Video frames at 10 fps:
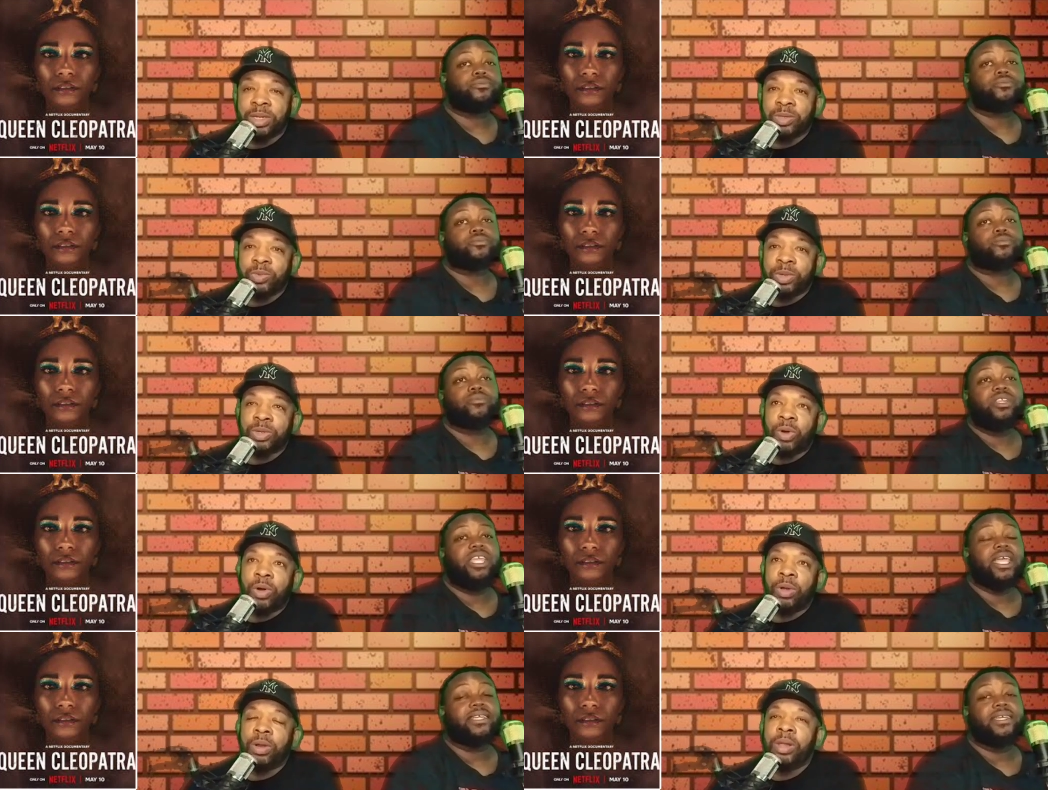Speaker 1: I think is what it's called.
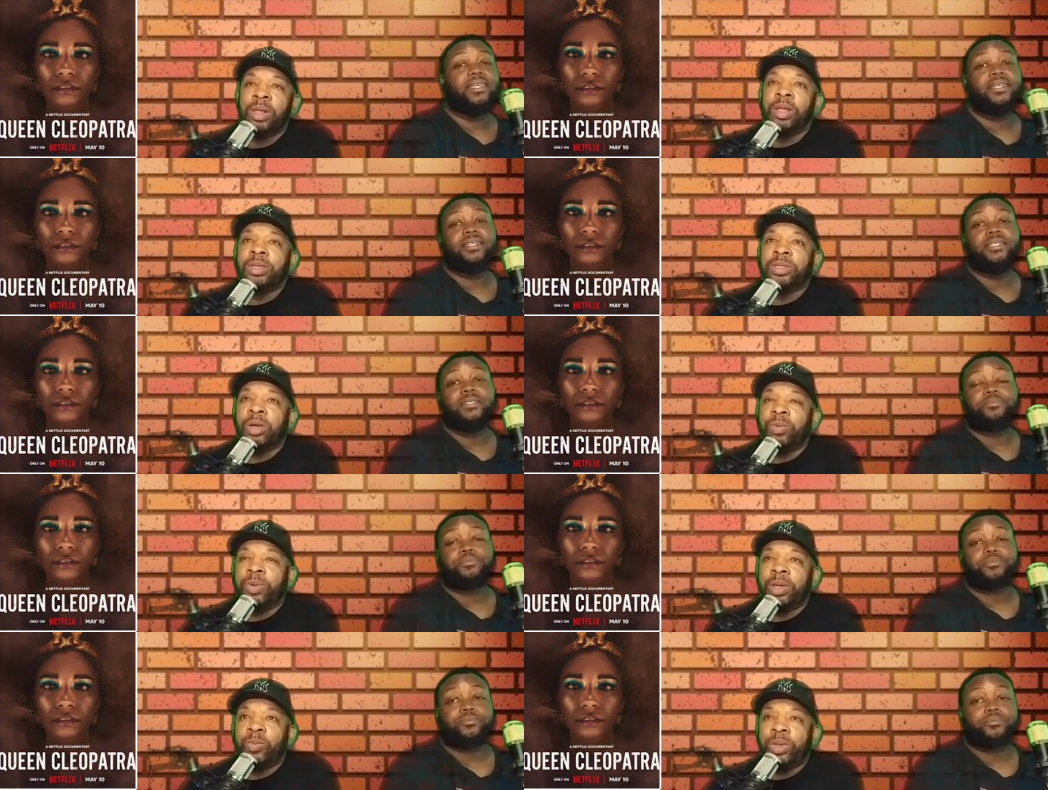Yeah. So
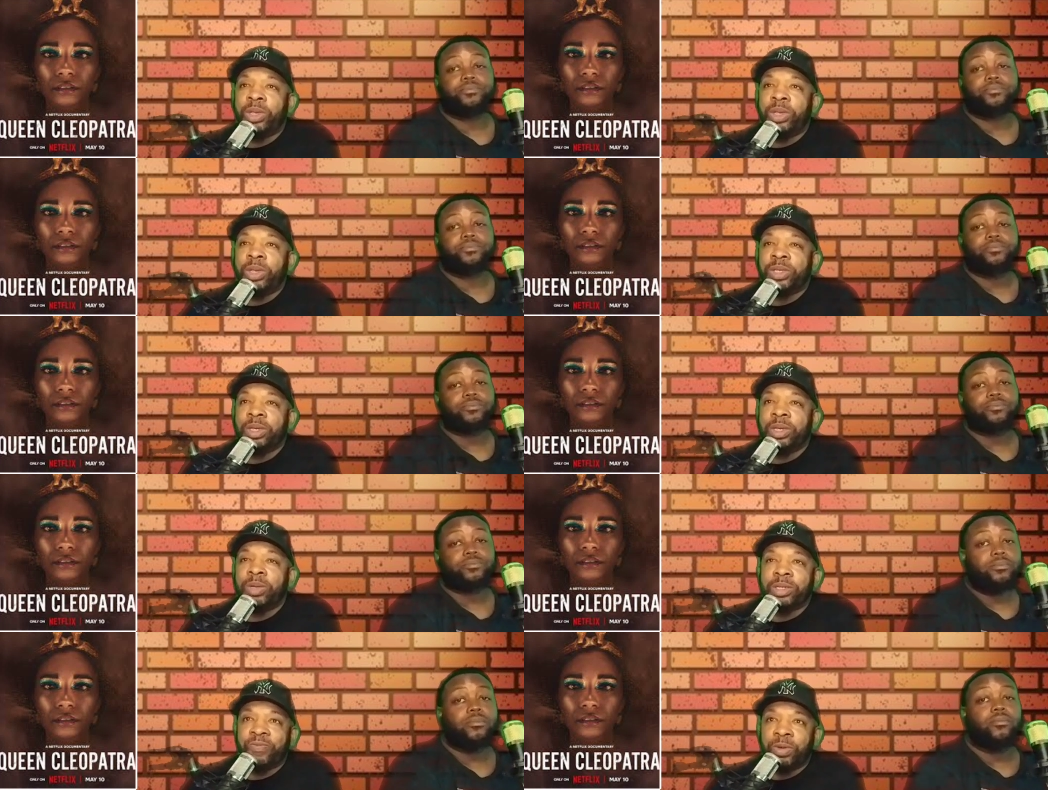we we did watch the
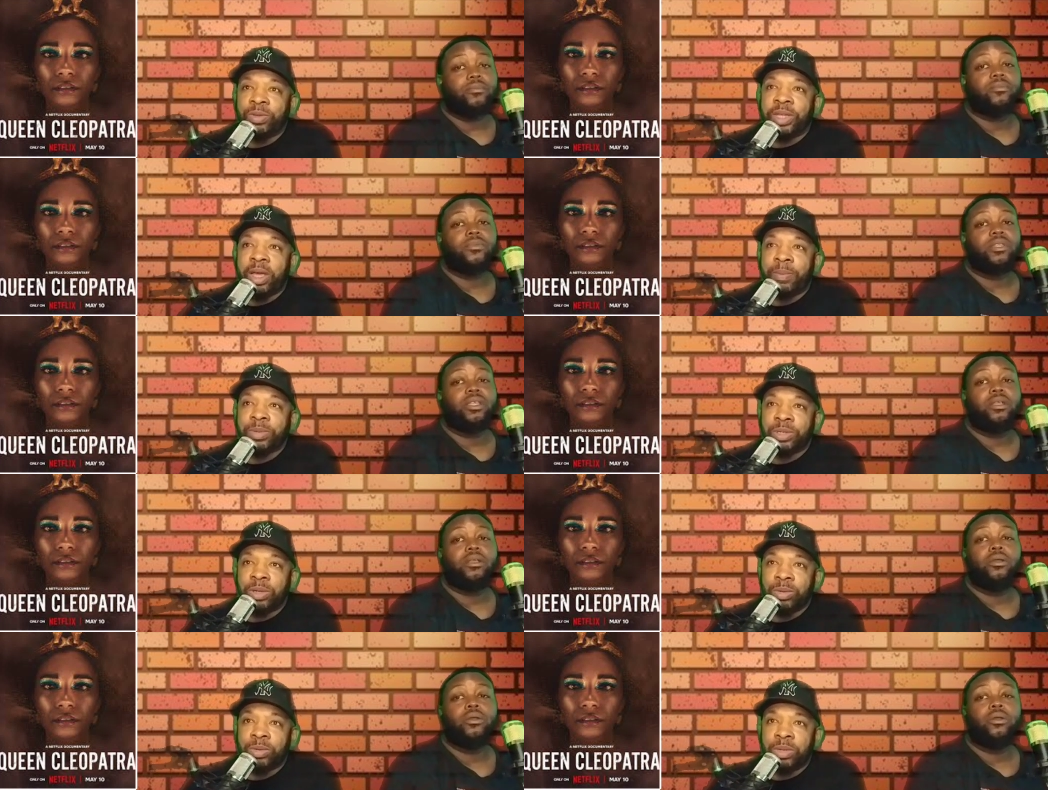first
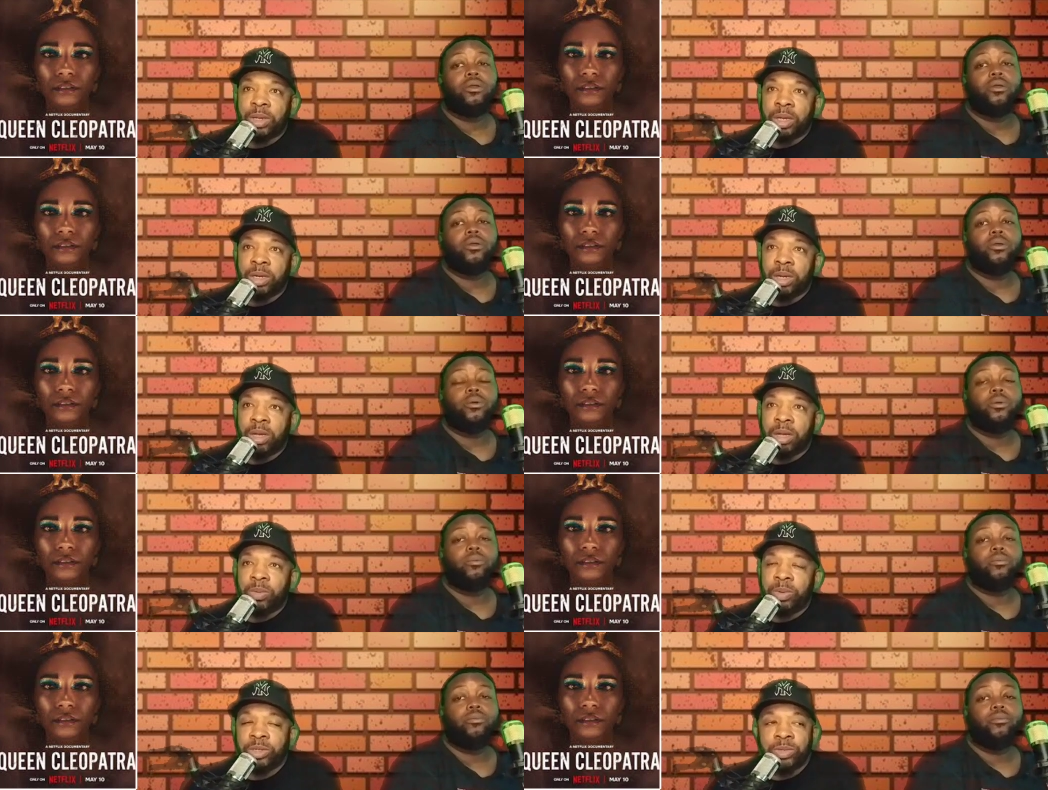episode, and uh,
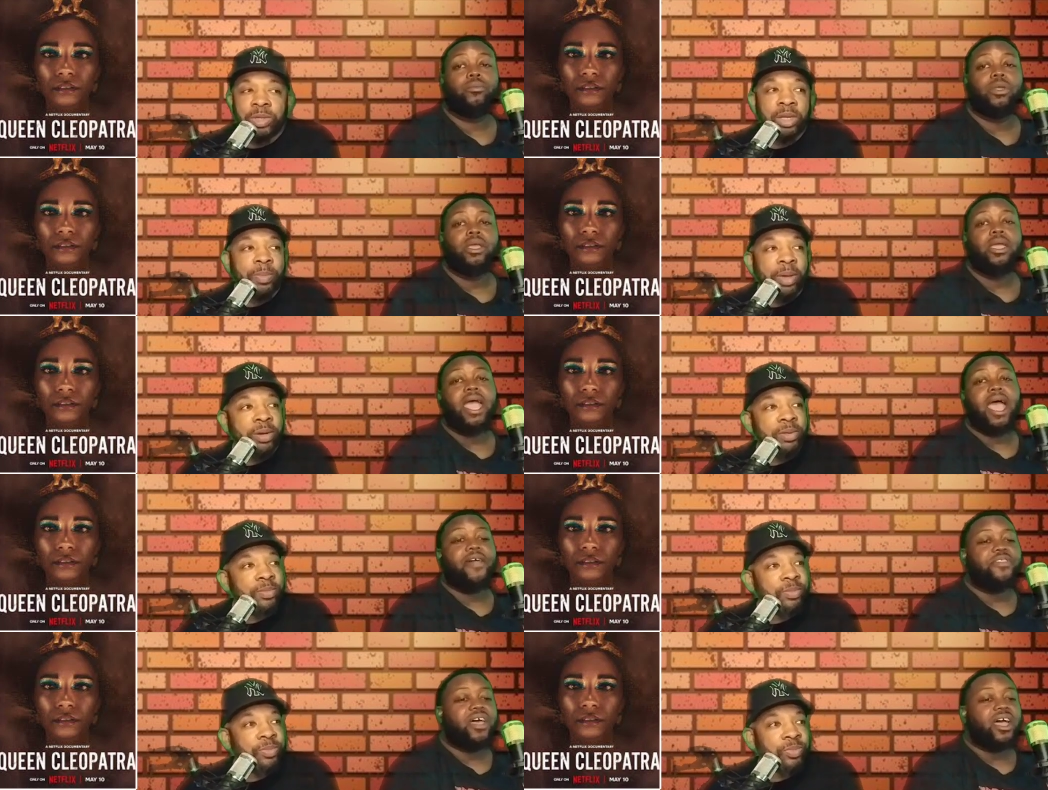what did you think about it?
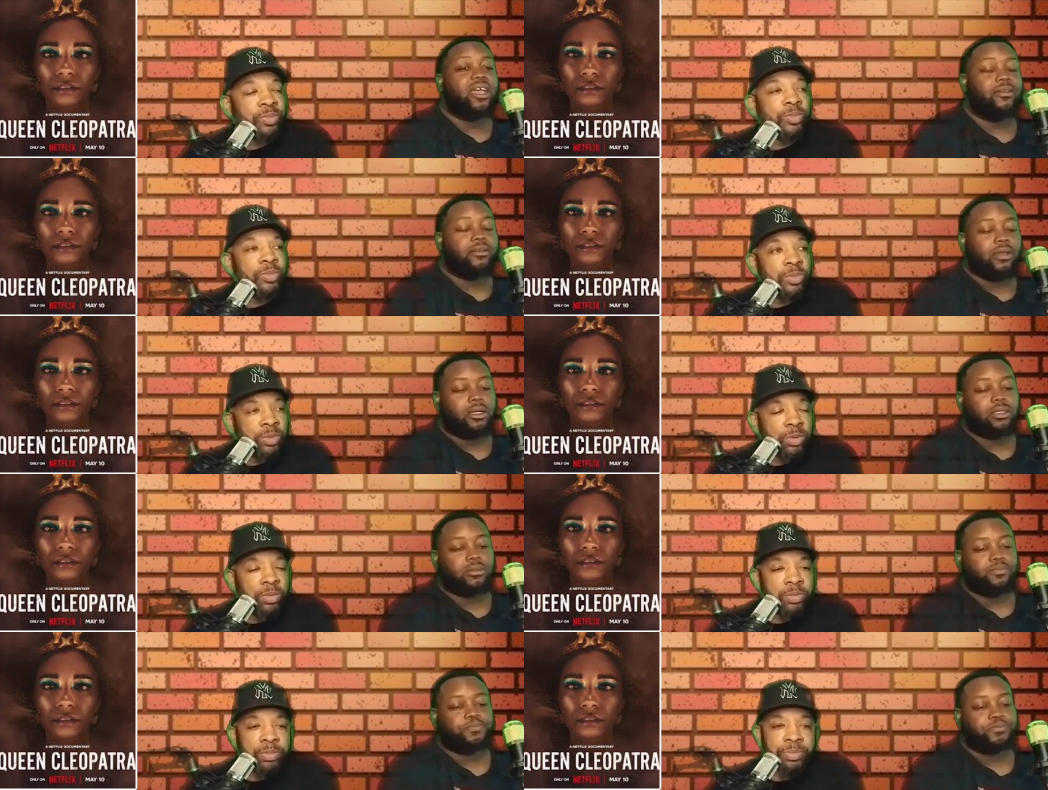I
Speaker 2: thought
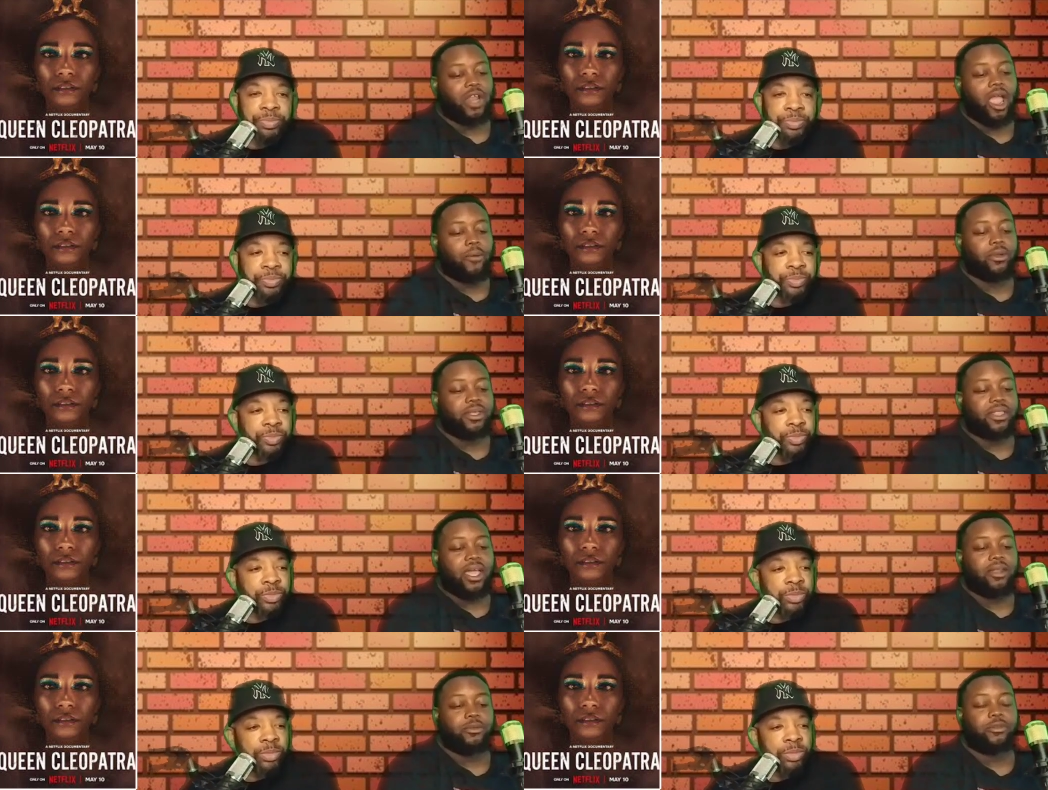um, I really
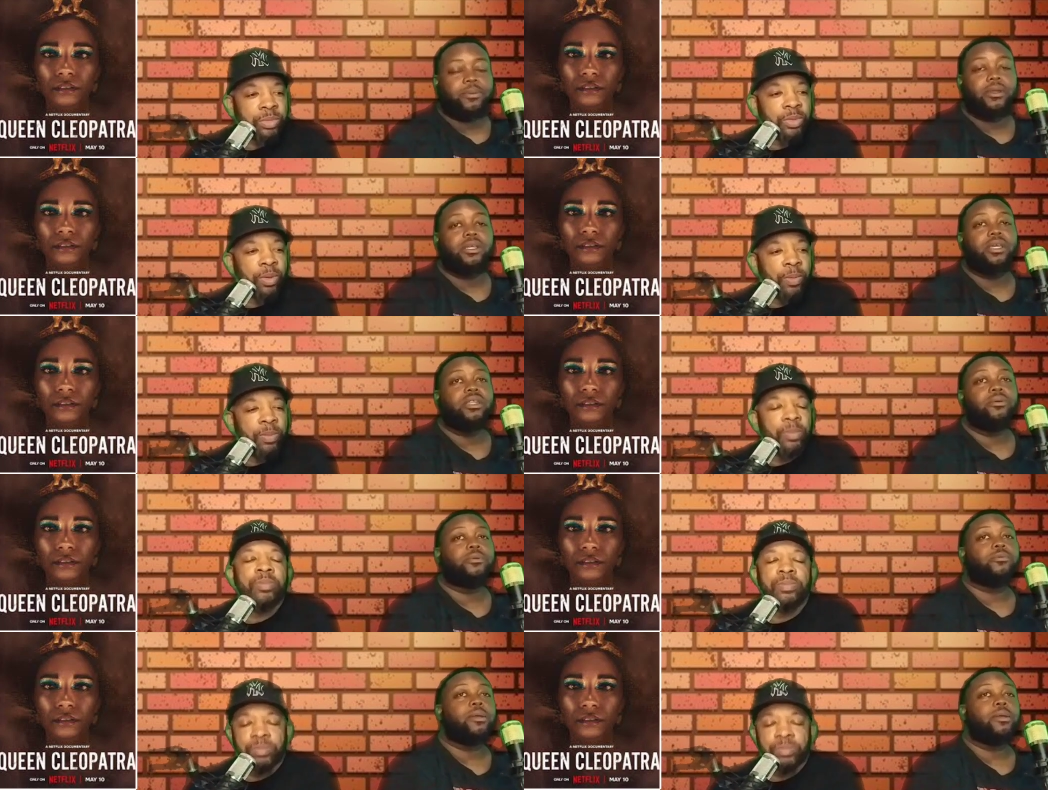thought it was pretty good. It was